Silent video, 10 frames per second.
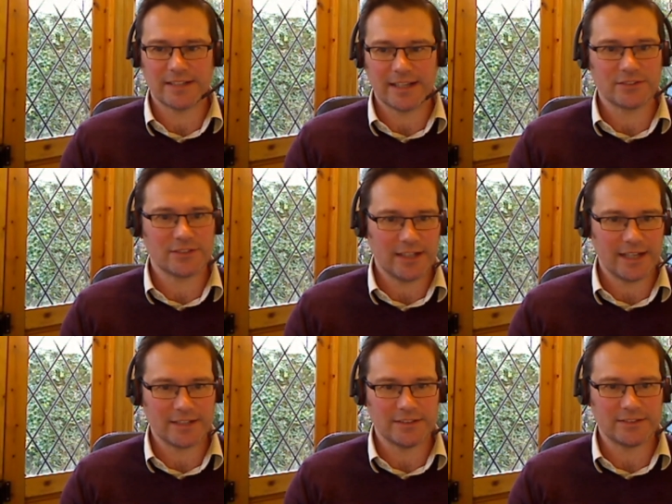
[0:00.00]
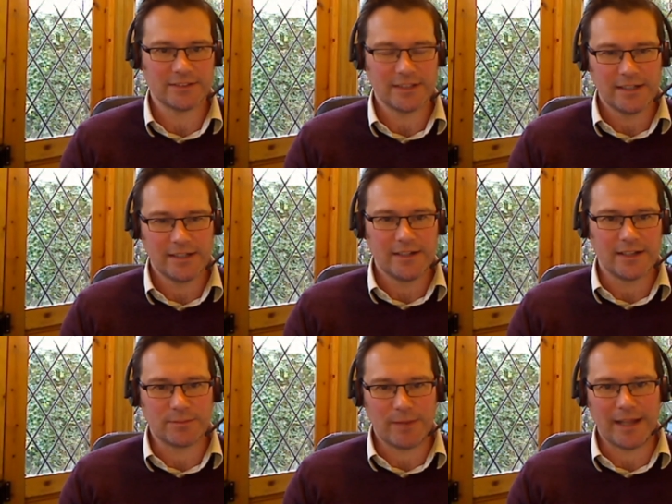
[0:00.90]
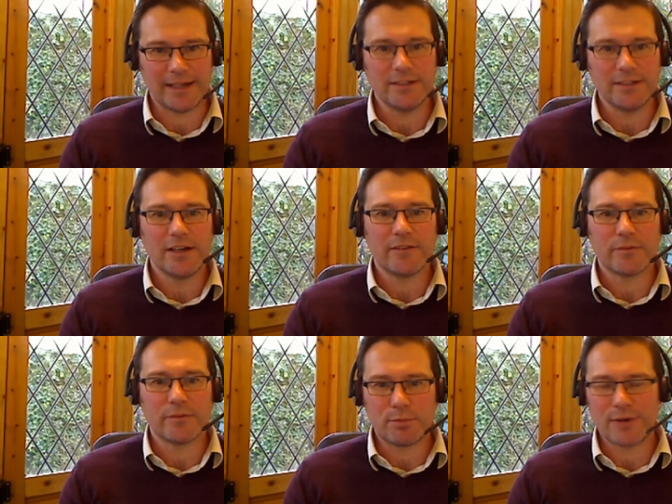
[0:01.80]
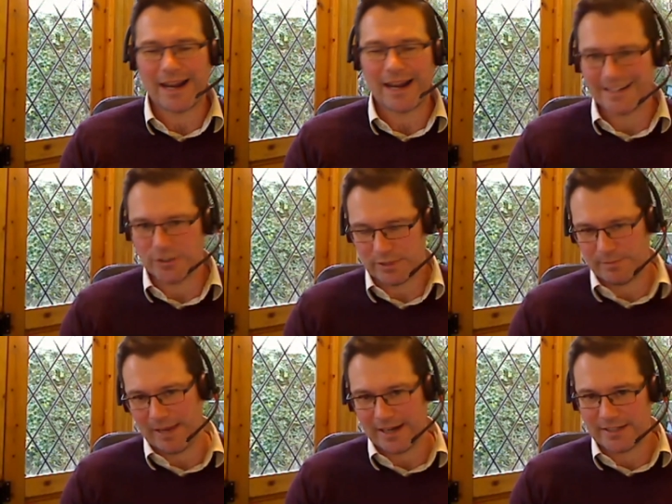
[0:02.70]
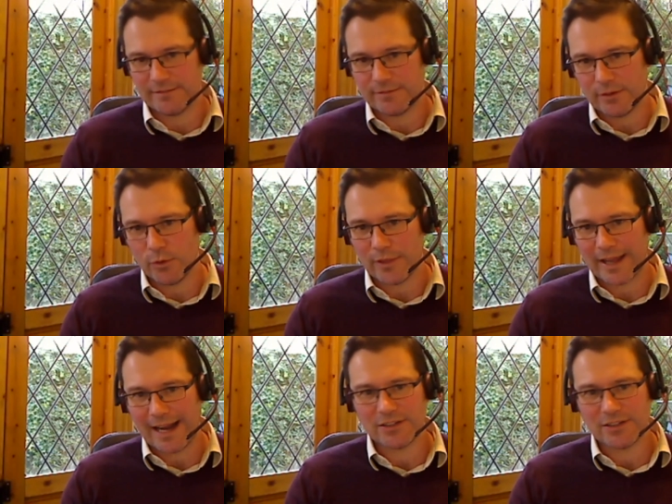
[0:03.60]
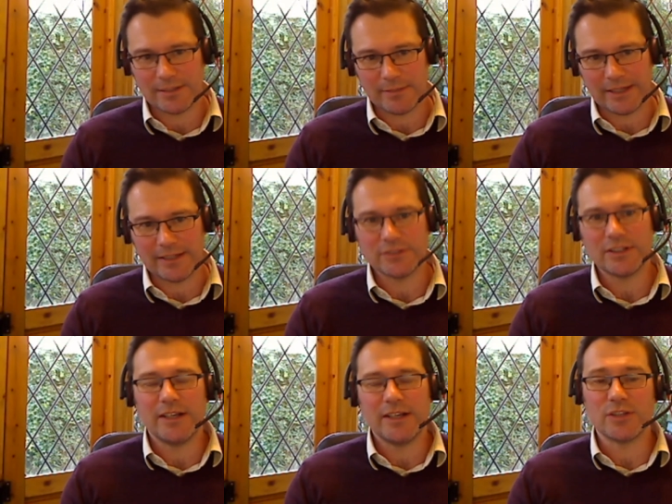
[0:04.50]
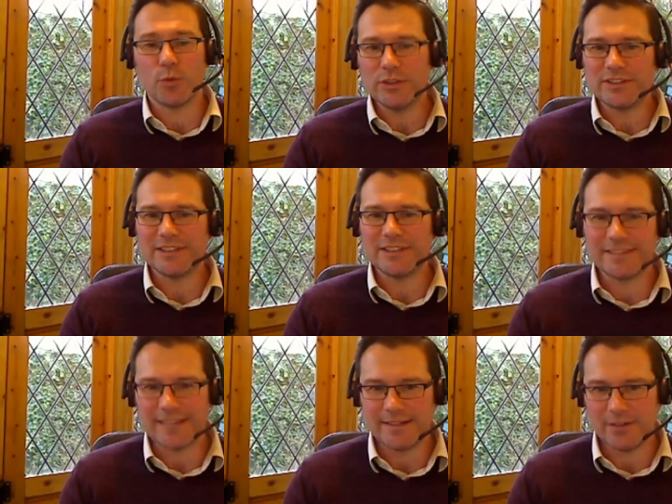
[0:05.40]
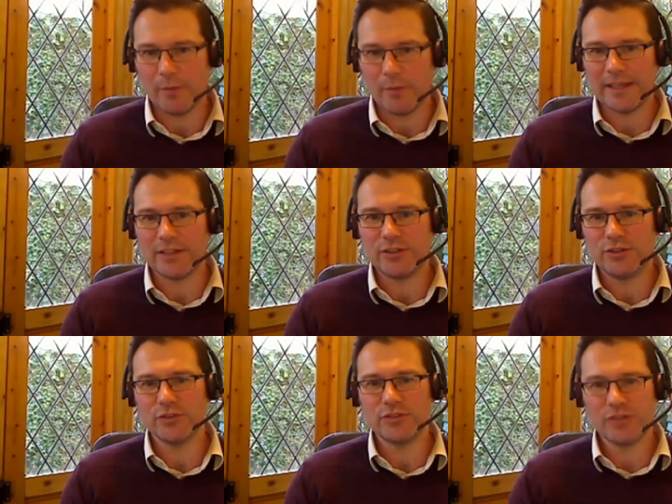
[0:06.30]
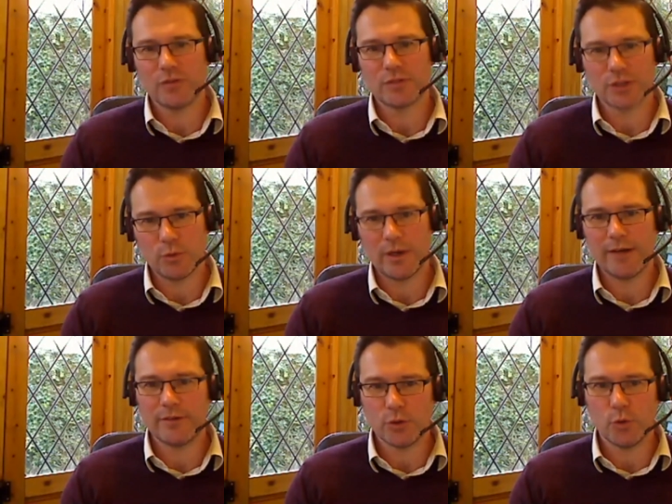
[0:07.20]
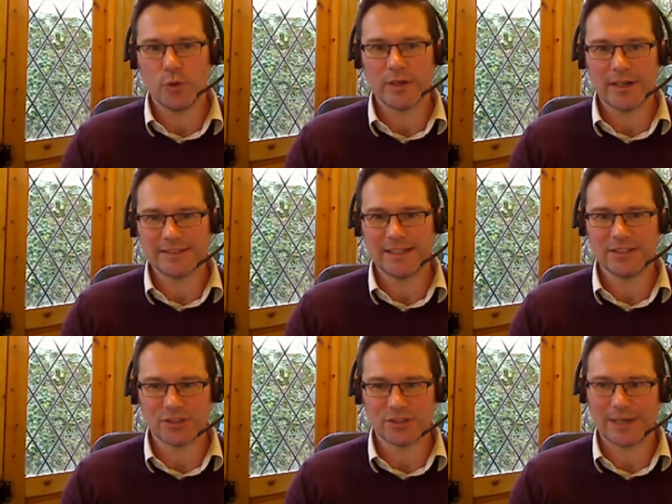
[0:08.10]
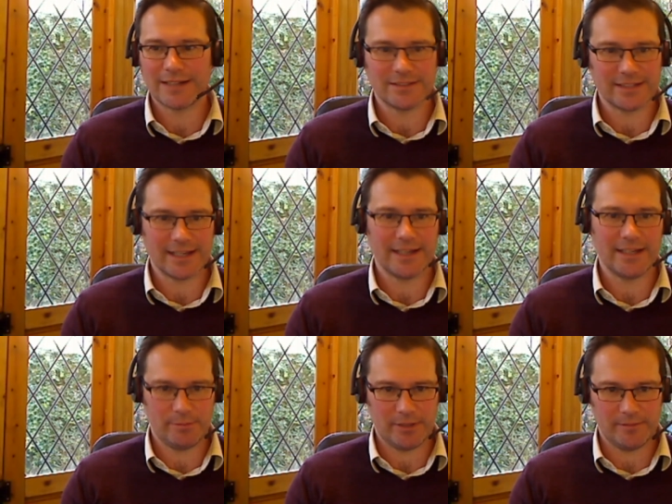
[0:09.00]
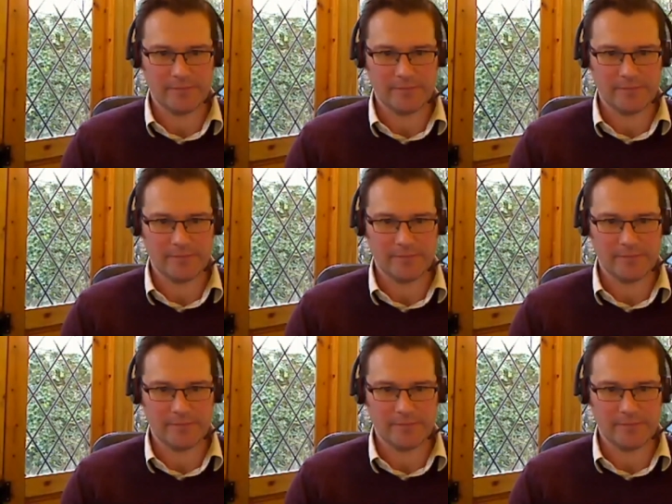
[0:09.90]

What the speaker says: as Alexis explained. From a practical perspective, what that actually means is that once it's set up, it does not require an organization to act as the gatekeeper.